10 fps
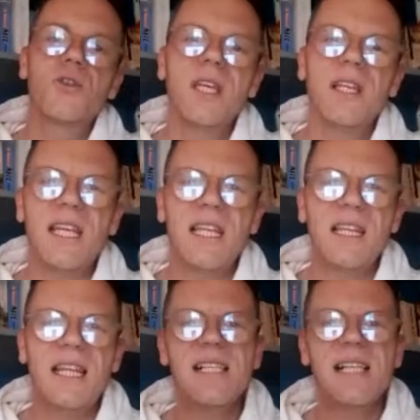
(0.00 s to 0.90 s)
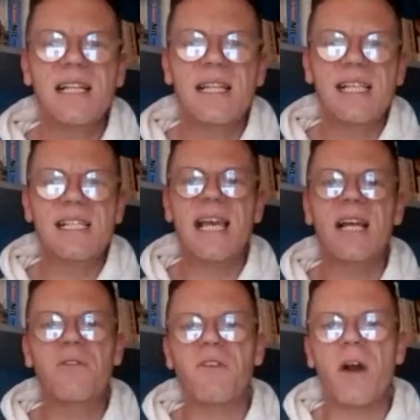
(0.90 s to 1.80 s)
So this
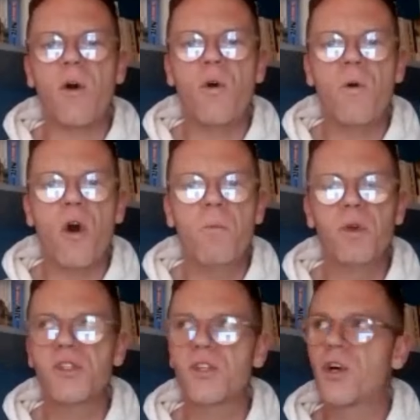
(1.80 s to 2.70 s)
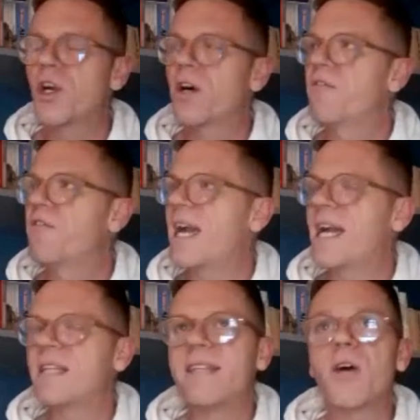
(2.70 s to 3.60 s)
kind of almost sort of
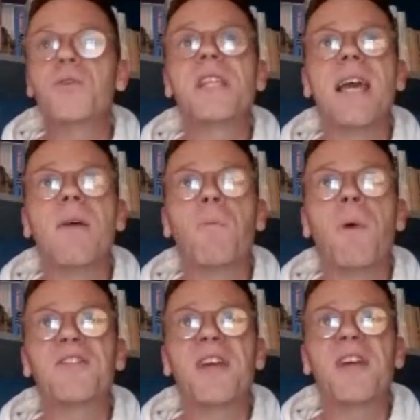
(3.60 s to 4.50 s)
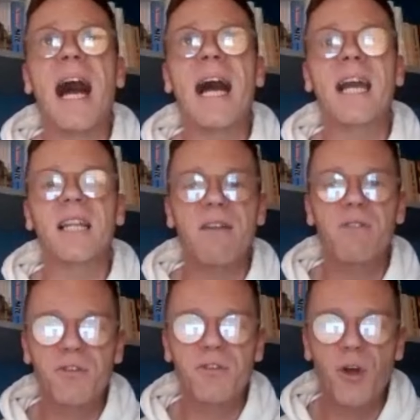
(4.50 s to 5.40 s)
endows them with a higher
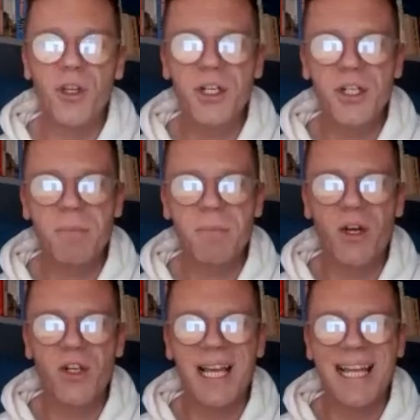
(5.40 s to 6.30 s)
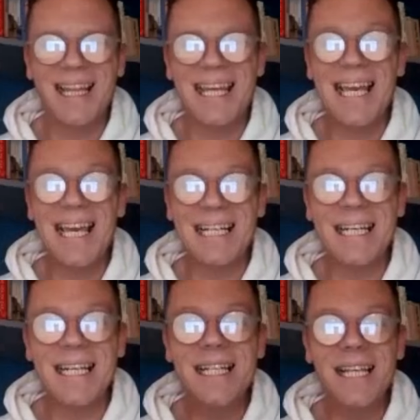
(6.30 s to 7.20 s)
level of tolerance because they
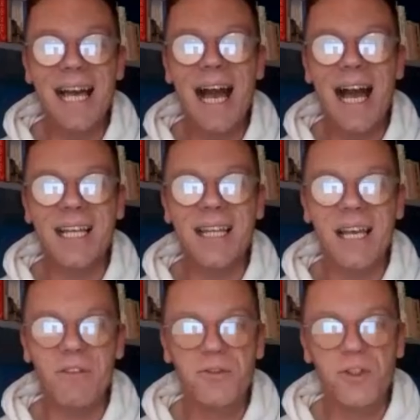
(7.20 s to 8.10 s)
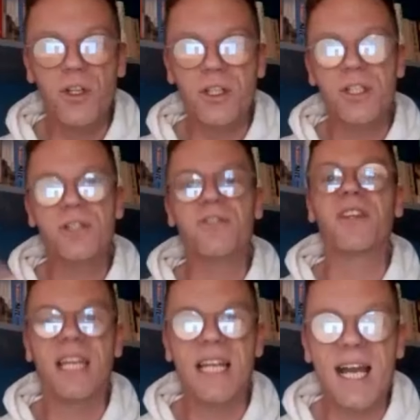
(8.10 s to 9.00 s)
need a higher level of tolerance for
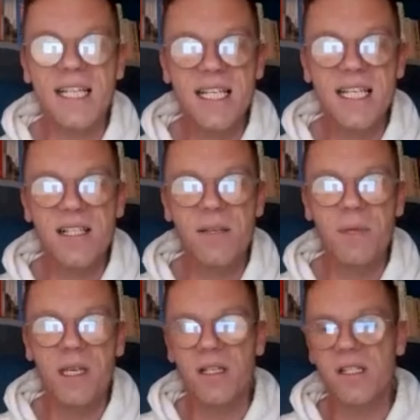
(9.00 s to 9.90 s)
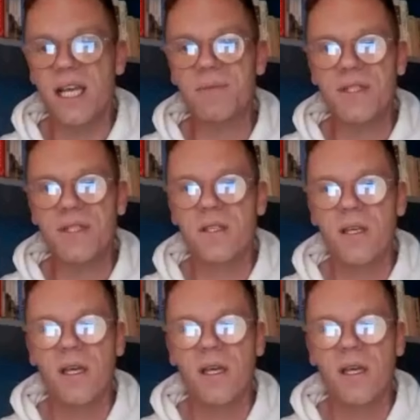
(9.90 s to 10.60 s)
their ideas to be accepted.